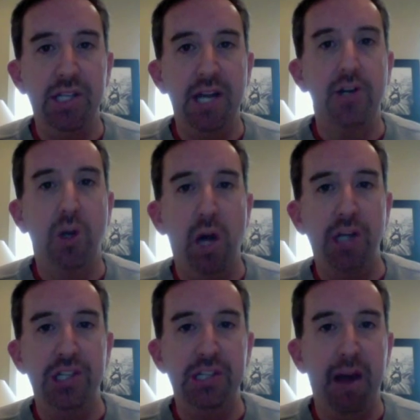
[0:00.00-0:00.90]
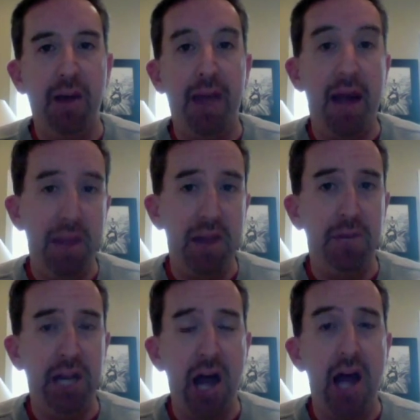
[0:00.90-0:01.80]
send your questions about Batman
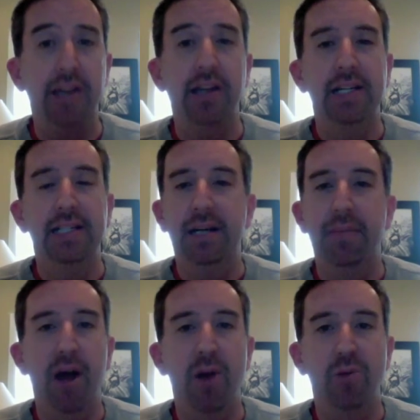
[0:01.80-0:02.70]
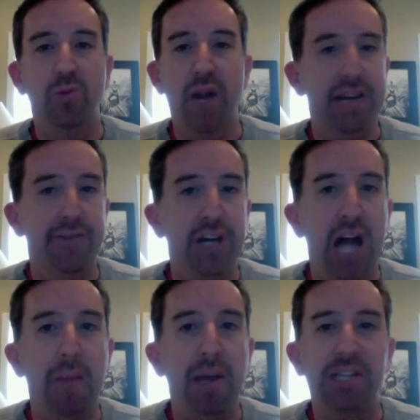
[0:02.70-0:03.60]
Beyond, about writing for
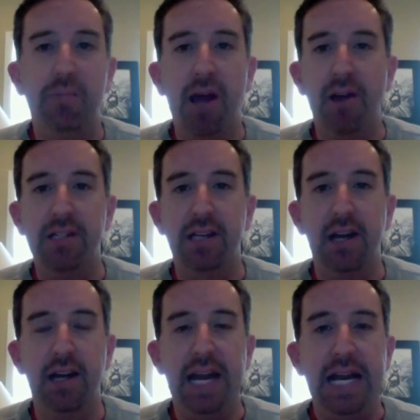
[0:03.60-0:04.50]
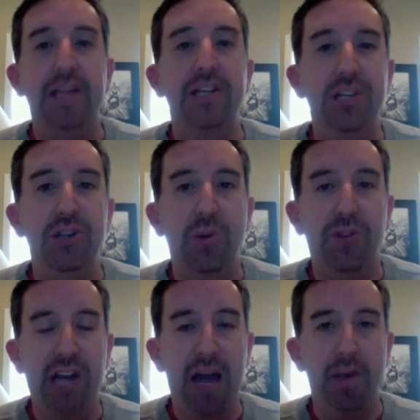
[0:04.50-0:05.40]
comics, about anything to do
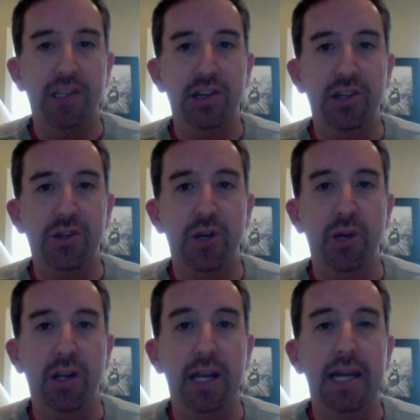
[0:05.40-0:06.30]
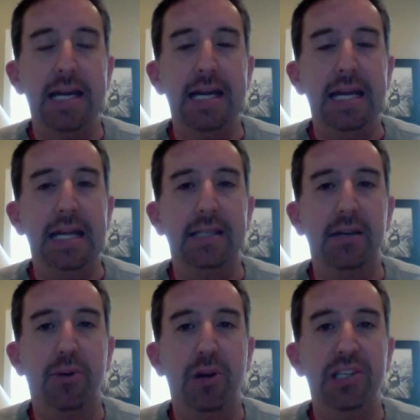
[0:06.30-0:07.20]
with the comics industry, really. It's
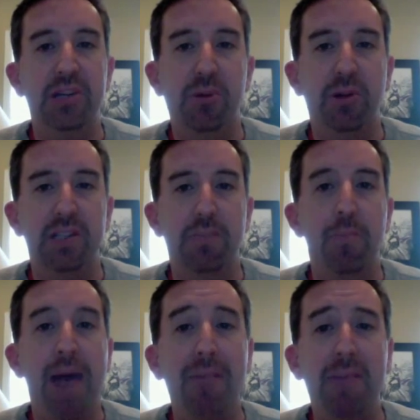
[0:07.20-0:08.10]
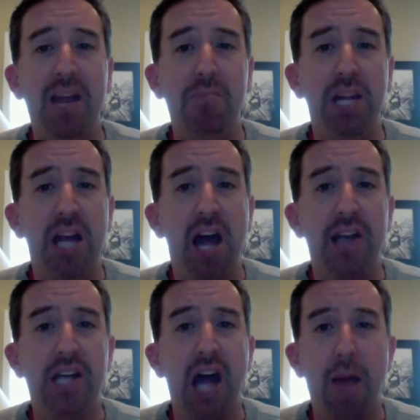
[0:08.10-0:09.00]
pretty simple. It's Batman
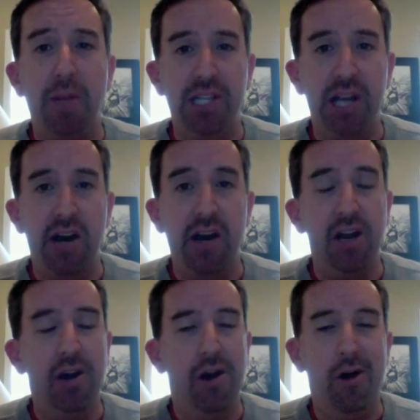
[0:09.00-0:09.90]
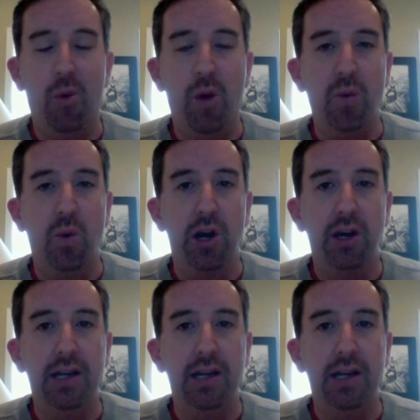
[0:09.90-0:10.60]
Beyond Commentary, all one word,